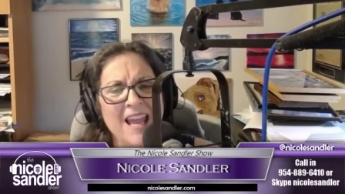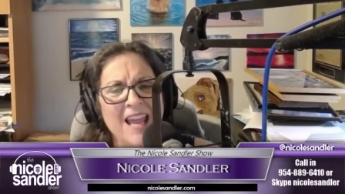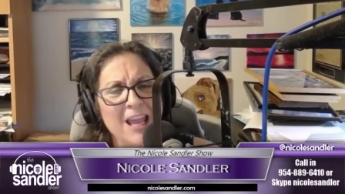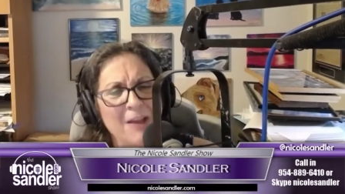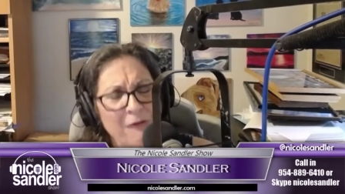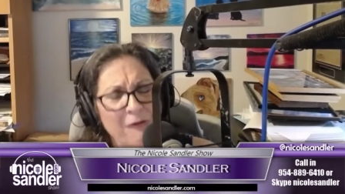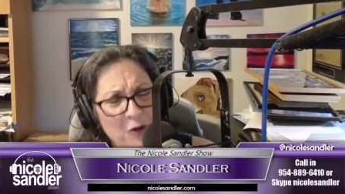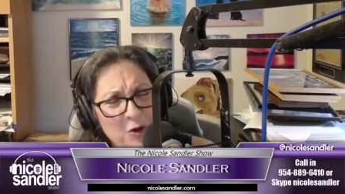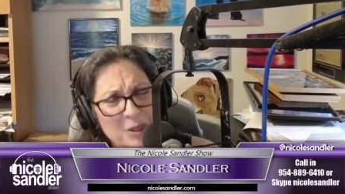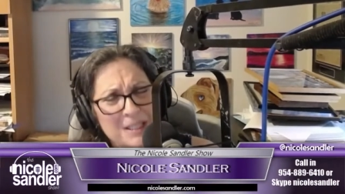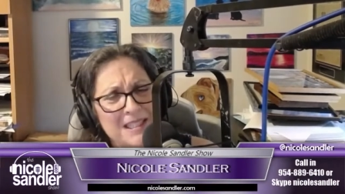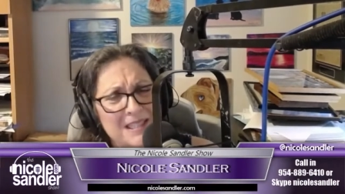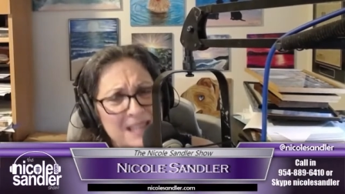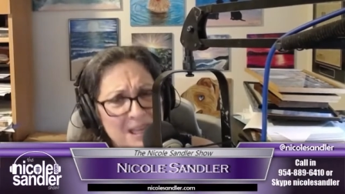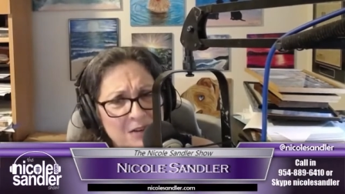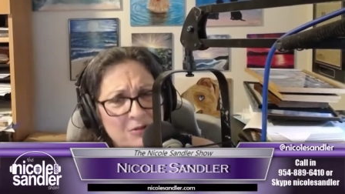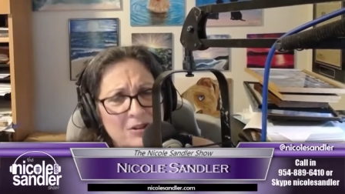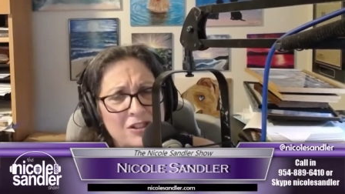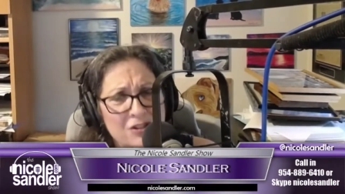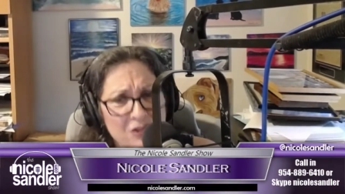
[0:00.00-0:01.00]
He forced
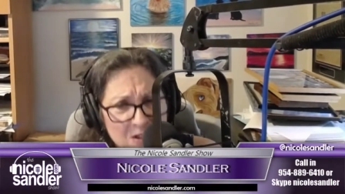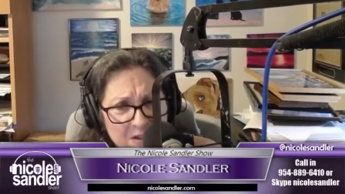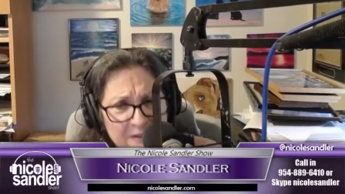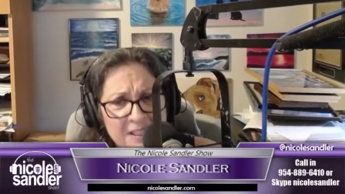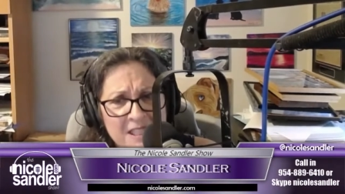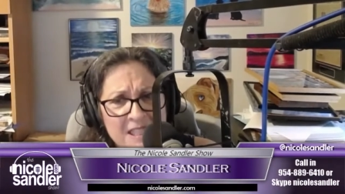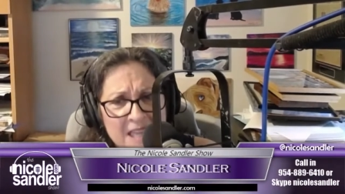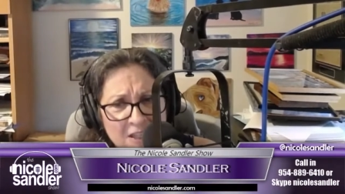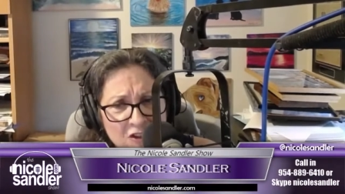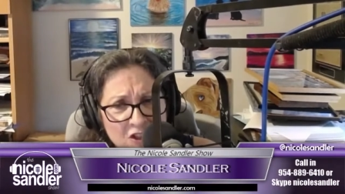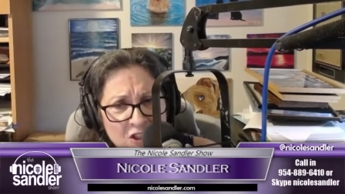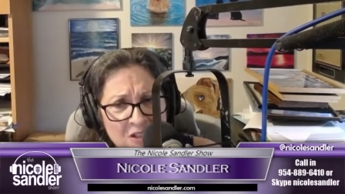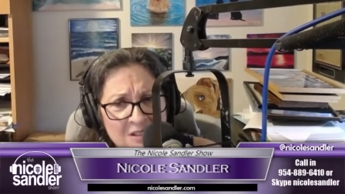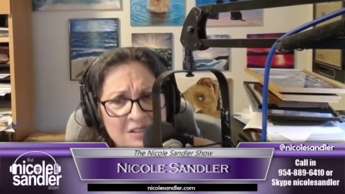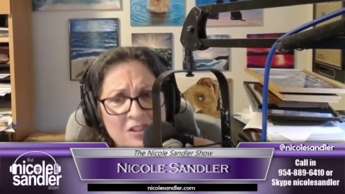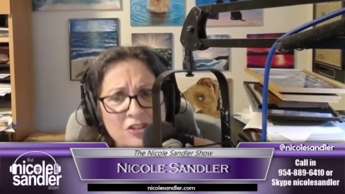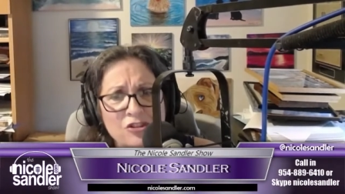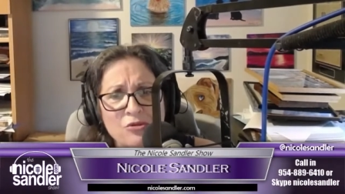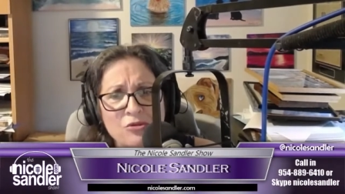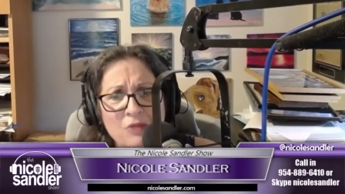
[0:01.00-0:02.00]
Secret Service
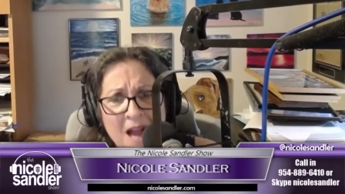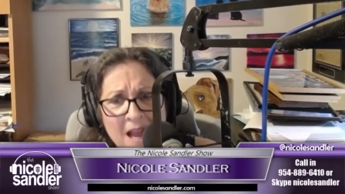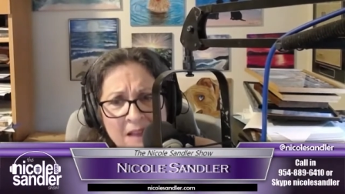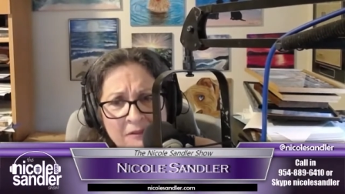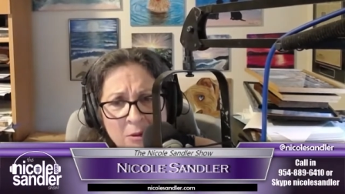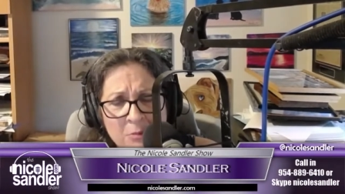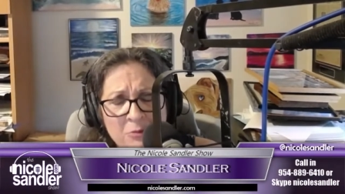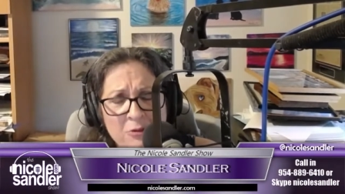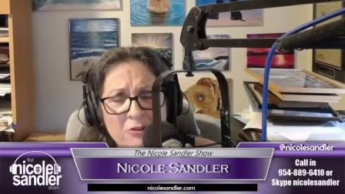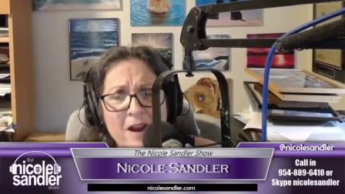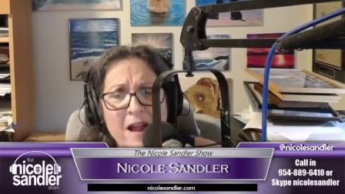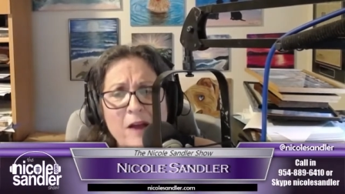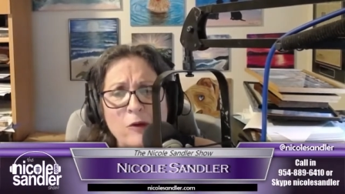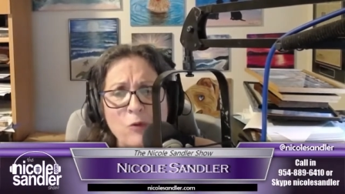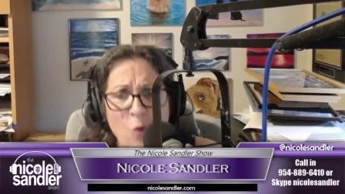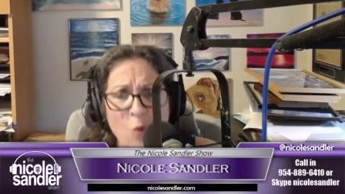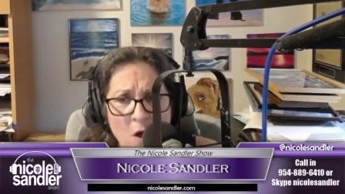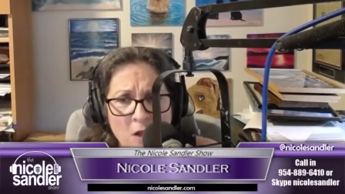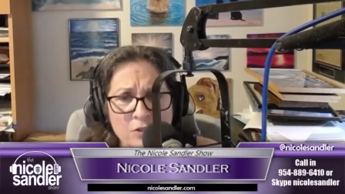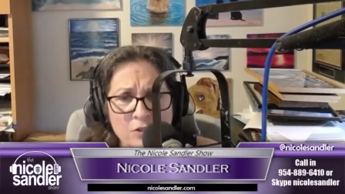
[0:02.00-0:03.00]
agents to drive him
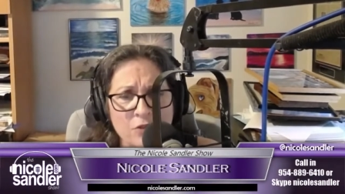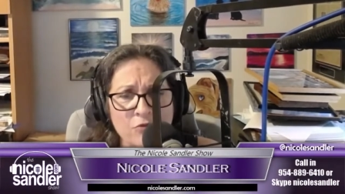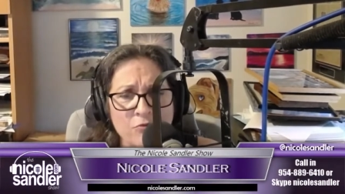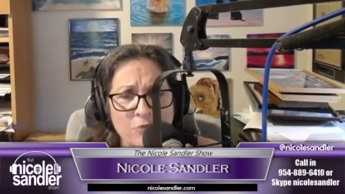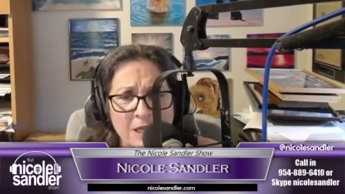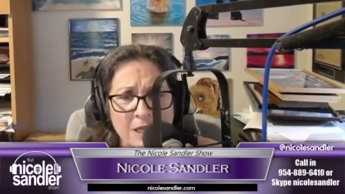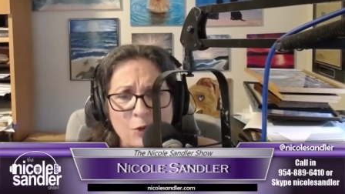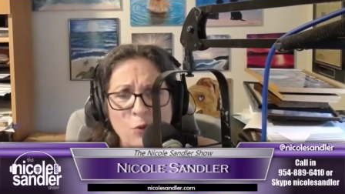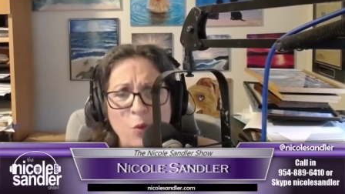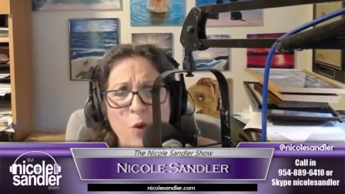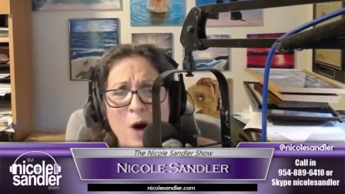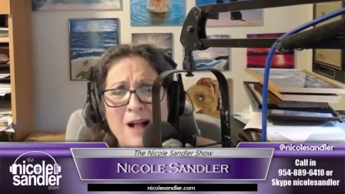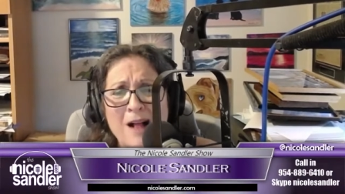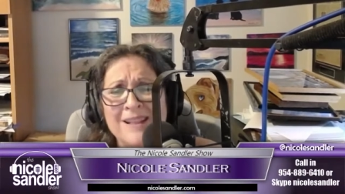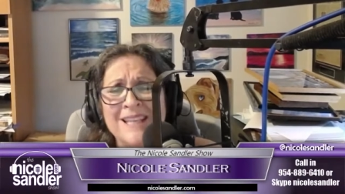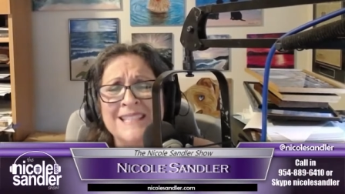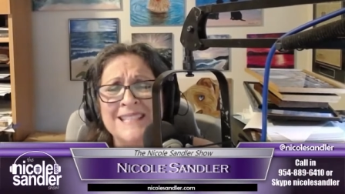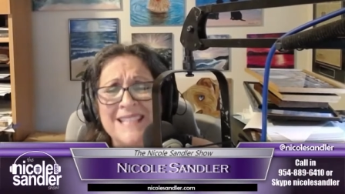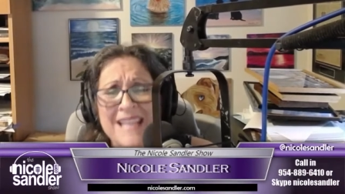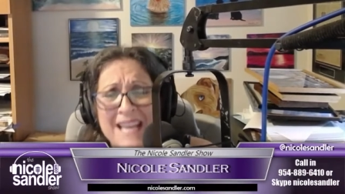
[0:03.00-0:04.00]
around Walter Reed
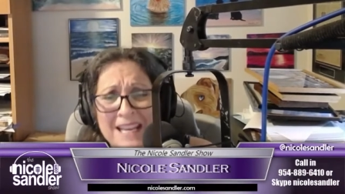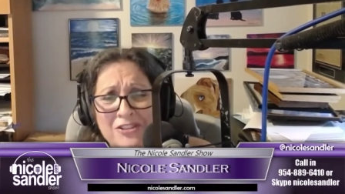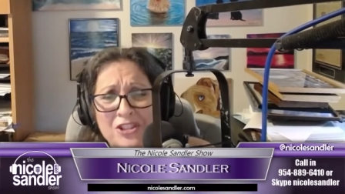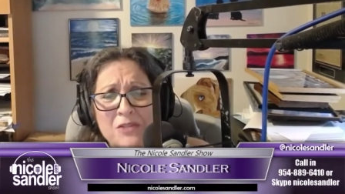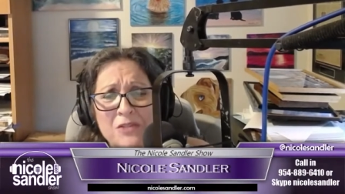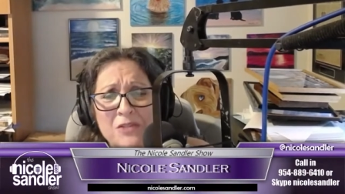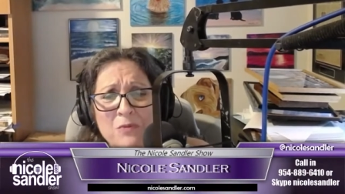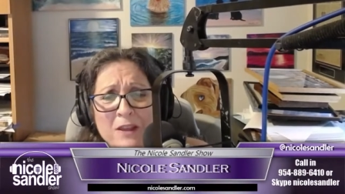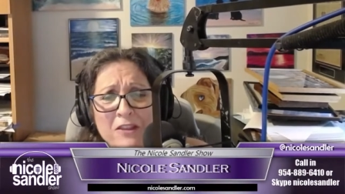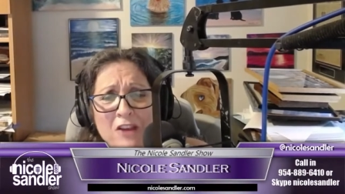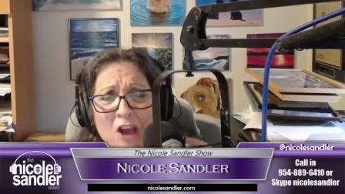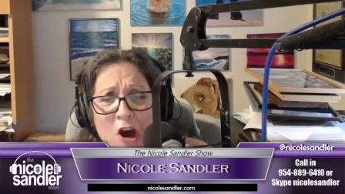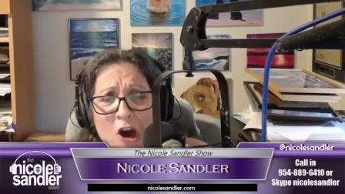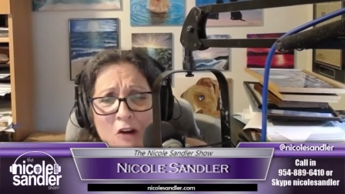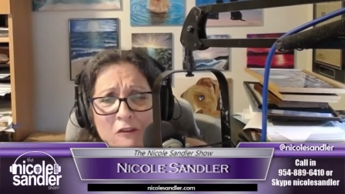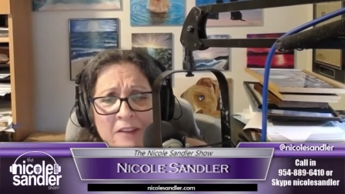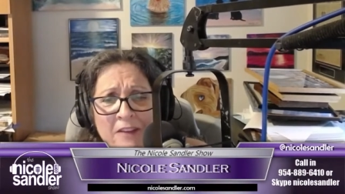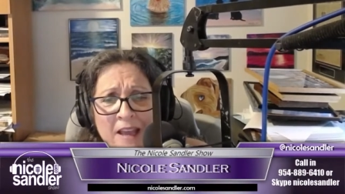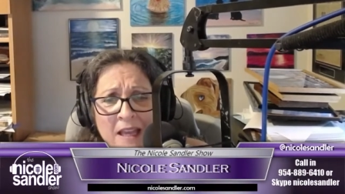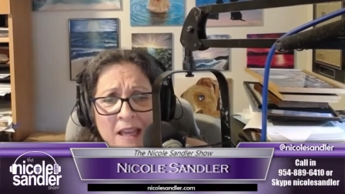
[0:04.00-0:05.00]
while contagious with
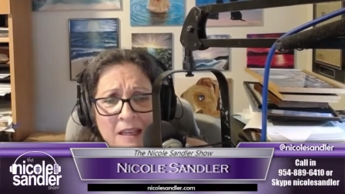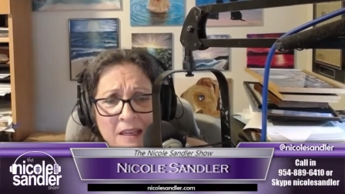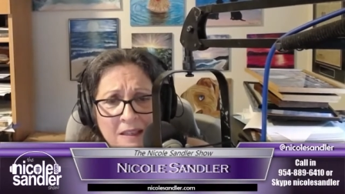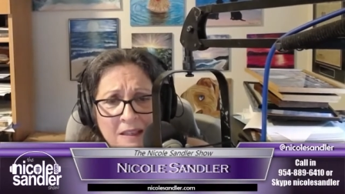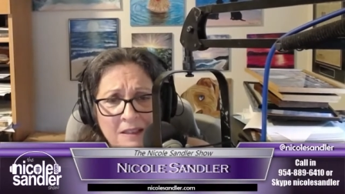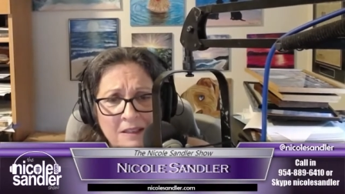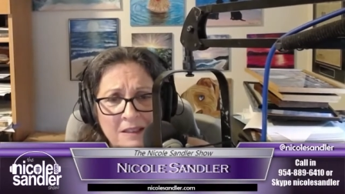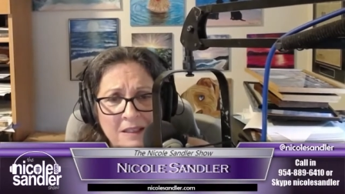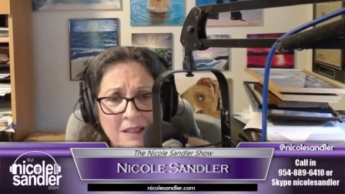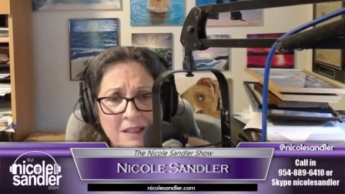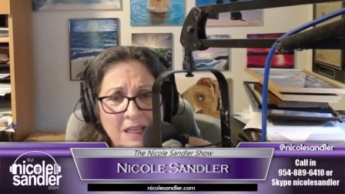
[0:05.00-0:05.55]
COVID.